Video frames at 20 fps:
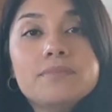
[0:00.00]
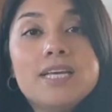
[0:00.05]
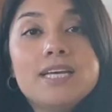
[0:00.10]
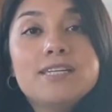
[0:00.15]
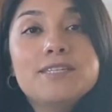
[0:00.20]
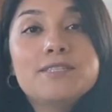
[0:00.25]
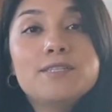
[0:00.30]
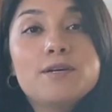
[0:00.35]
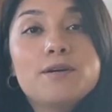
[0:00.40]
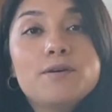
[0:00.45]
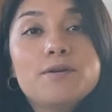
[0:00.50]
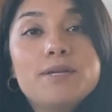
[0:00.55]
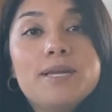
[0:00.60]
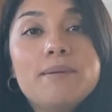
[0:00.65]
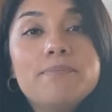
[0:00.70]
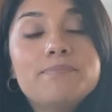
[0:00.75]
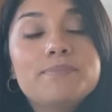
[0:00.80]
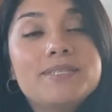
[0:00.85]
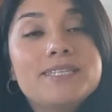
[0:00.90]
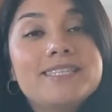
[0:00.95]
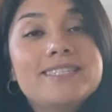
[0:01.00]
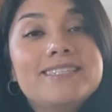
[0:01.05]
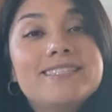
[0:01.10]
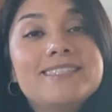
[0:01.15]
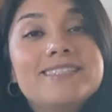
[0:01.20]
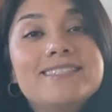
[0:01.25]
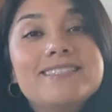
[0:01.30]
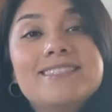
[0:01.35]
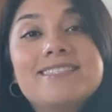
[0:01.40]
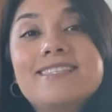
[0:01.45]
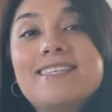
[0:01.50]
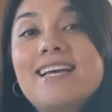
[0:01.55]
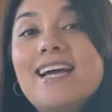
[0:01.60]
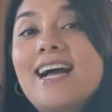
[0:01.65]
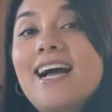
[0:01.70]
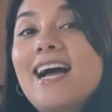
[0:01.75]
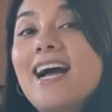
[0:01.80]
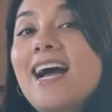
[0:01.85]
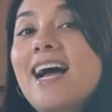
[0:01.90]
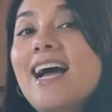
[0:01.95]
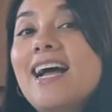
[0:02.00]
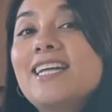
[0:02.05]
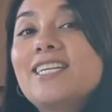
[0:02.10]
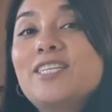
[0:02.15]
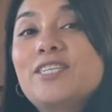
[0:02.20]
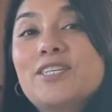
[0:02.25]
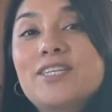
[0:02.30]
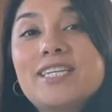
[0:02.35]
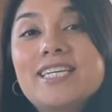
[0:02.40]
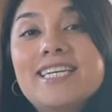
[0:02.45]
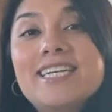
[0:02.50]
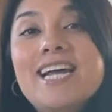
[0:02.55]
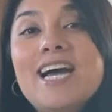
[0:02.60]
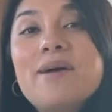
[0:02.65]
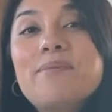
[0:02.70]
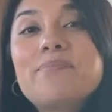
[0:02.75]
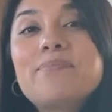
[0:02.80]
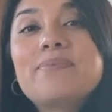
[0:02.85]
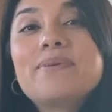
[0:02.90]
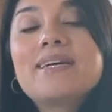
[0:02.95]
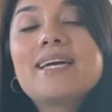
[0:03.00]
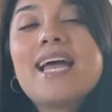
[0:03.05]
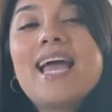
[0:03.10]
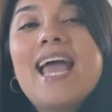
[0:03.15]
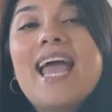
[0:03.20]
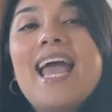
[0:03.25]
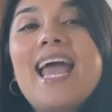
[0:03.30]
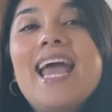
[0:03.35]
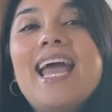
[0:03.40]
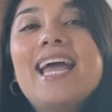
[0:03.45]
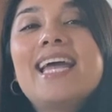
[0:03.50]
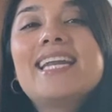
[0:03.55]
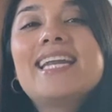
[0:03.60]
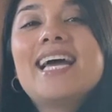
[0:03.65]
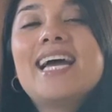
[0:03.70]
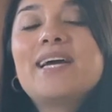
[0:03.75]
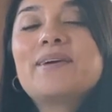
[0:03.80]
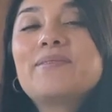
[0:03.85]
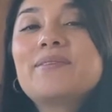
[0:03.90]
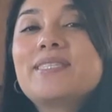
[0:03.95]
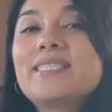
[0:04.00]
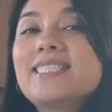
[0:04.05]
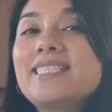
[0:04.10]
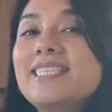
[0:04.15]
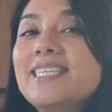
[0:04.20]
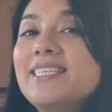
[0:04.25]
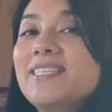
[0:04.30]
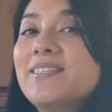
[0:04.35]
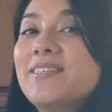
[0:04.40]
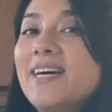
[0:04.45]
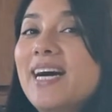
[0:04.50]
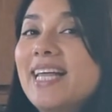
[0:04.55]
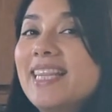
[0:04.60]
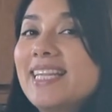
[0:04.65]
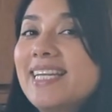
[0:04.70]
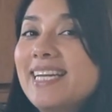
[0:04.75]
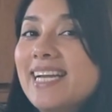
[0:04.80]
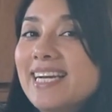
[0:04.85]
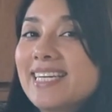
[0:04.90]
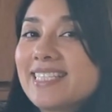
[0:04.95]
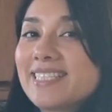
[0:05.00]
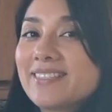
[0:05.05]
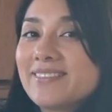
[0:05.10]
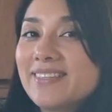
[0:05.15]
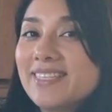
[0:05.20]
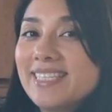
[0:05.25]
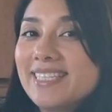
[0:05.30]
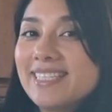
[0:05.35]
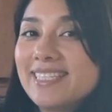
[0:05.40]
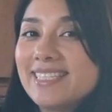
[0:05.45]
So yep, just drink it up, and I will see you on the next one.